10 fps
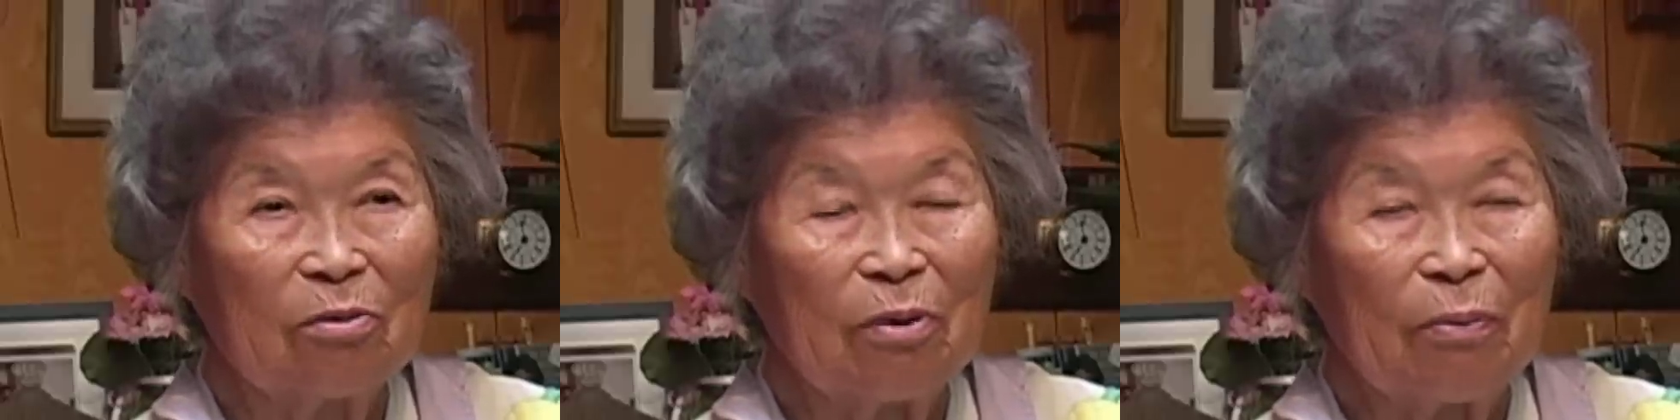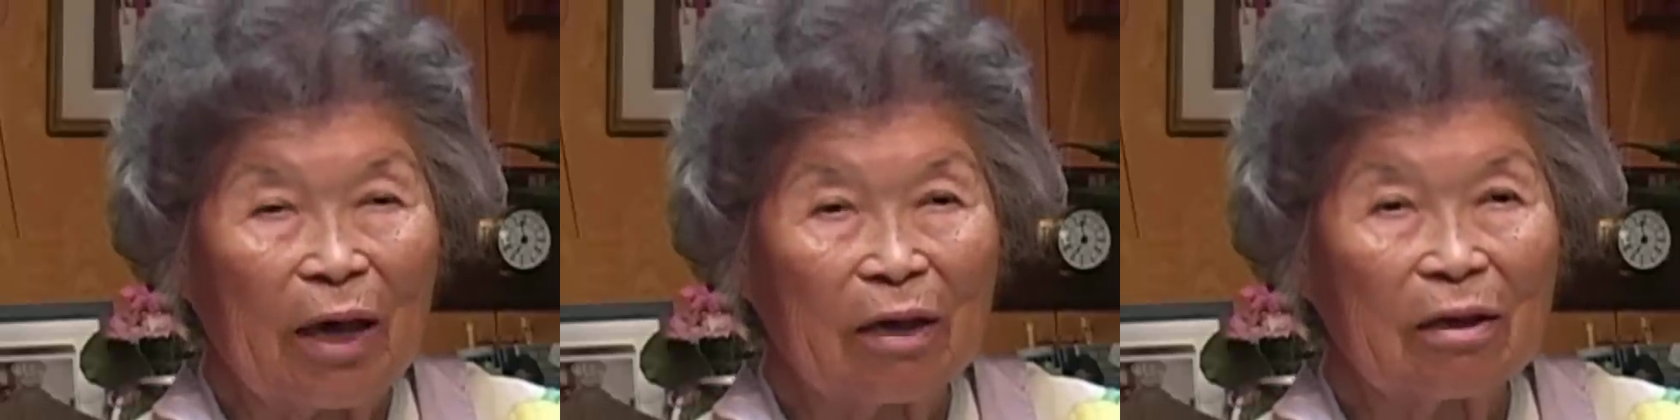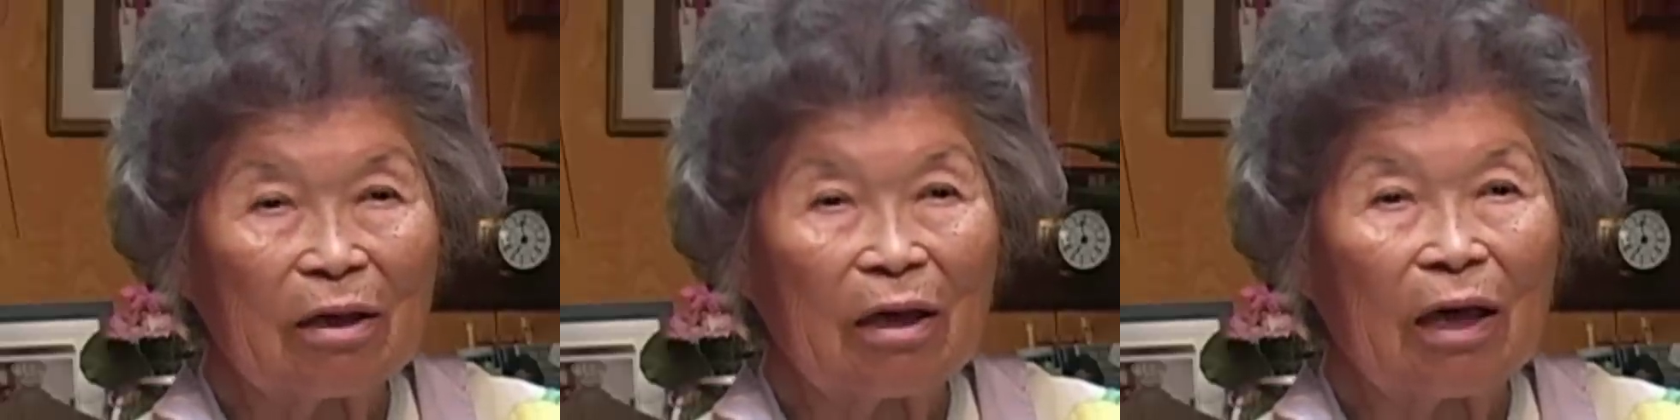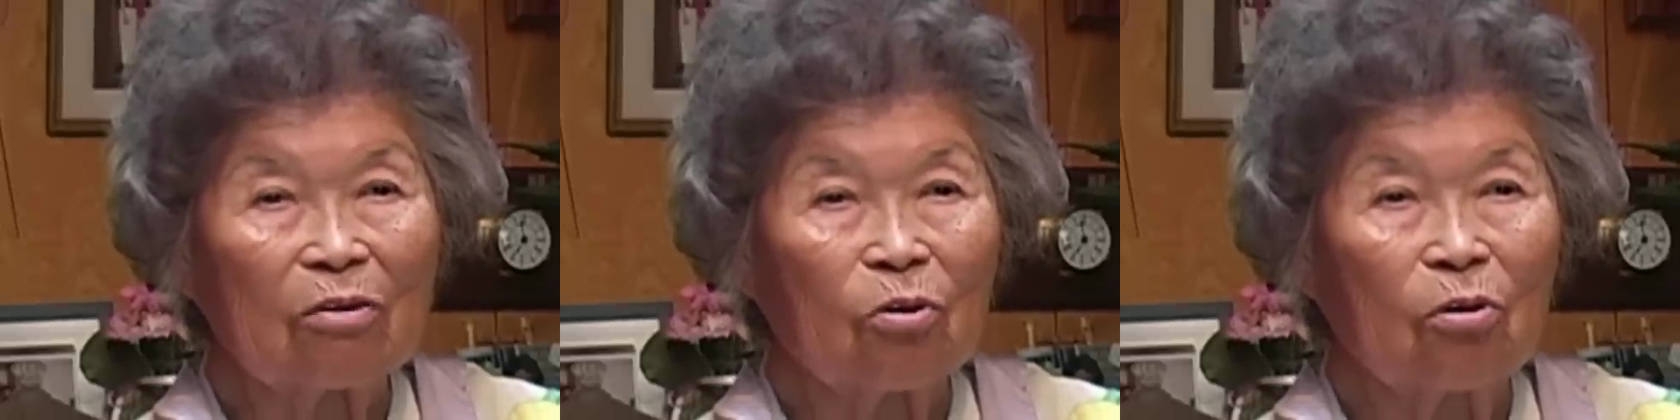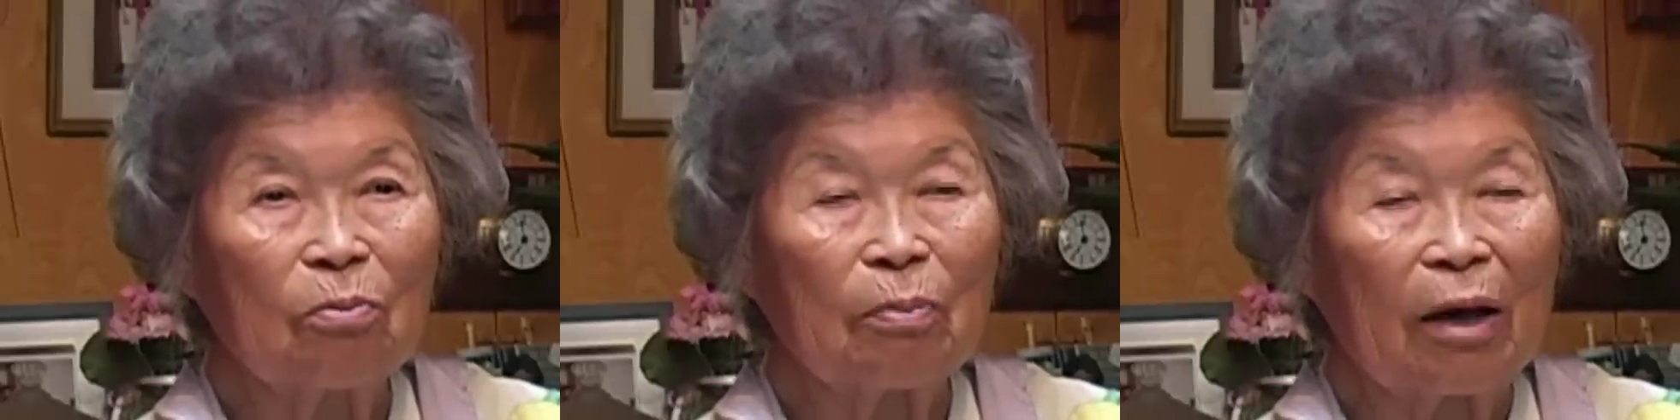be back at
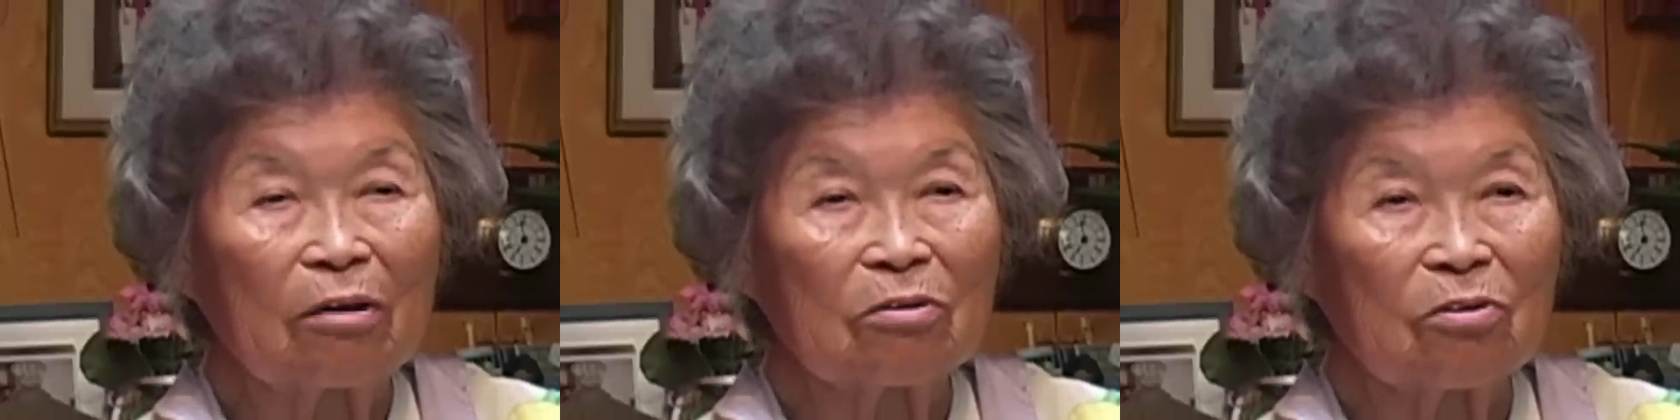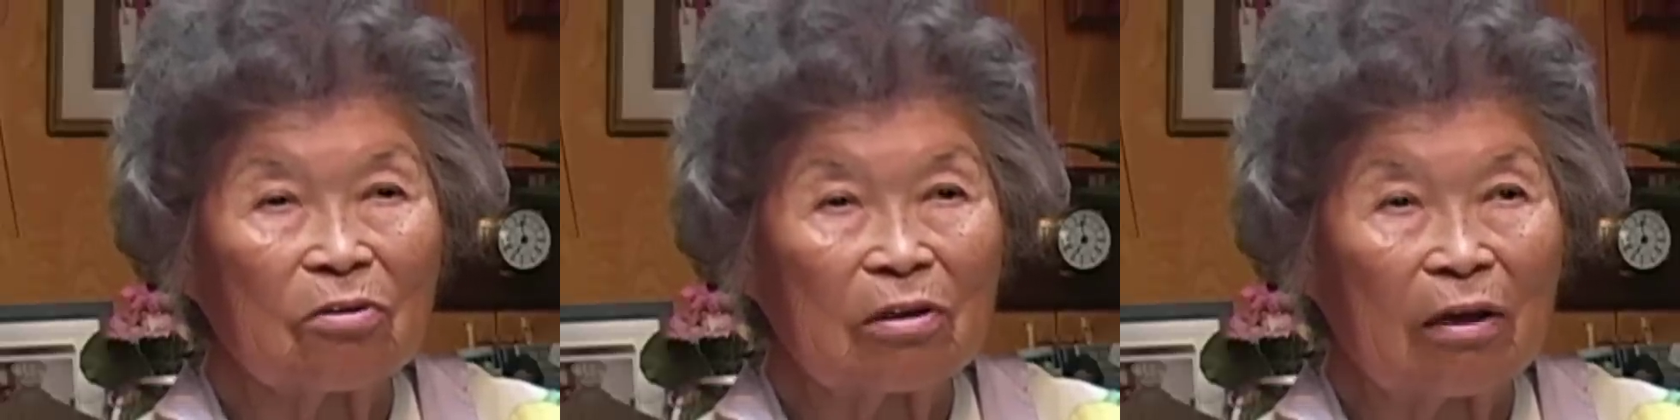home by a certain